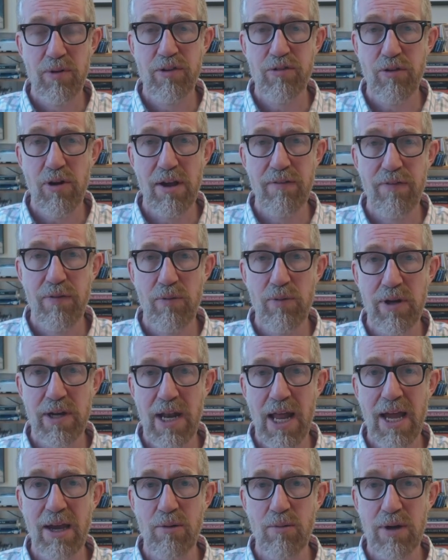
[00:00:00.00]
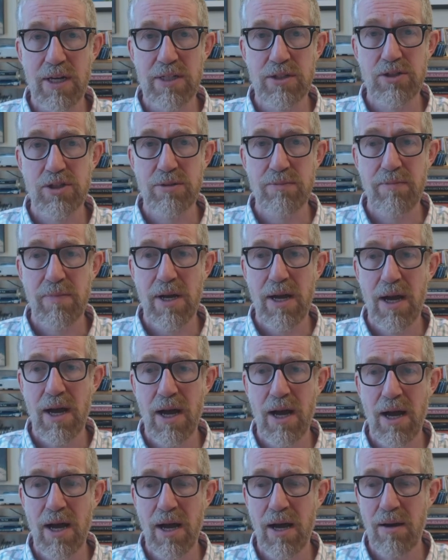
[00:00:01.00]
simple, straightforward language
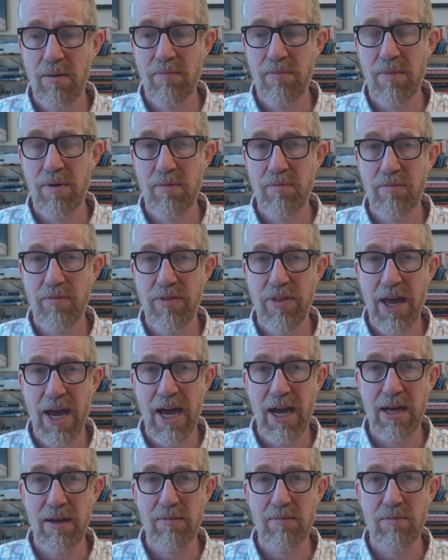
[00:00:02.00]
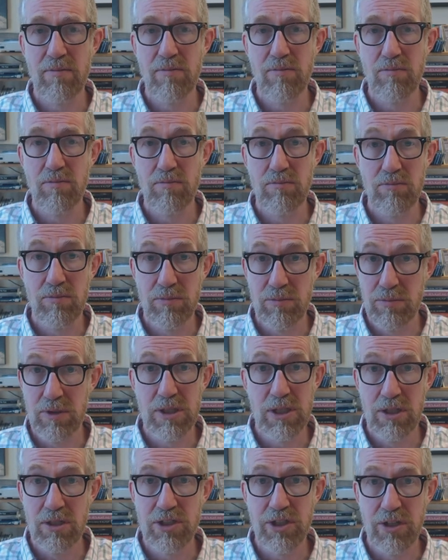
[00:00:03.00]
um, that
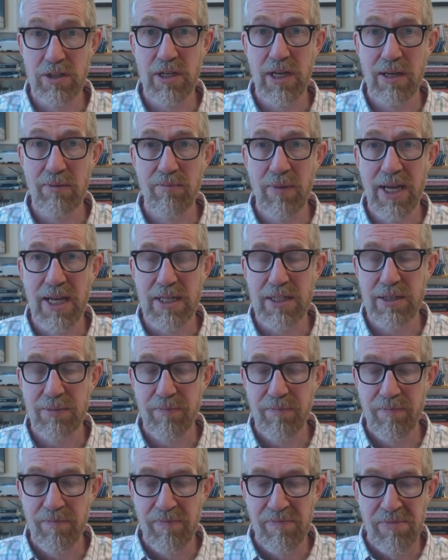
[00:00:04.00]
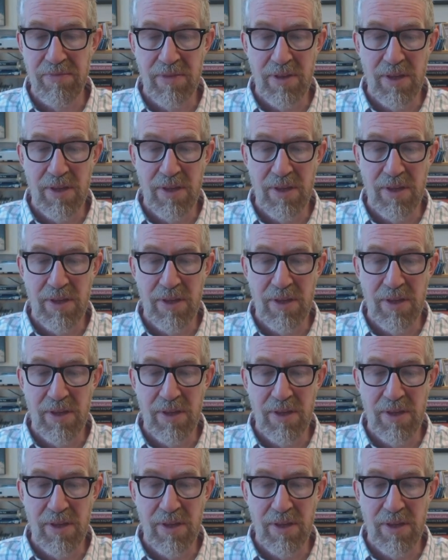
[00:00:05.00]
you shouldn't eat meat.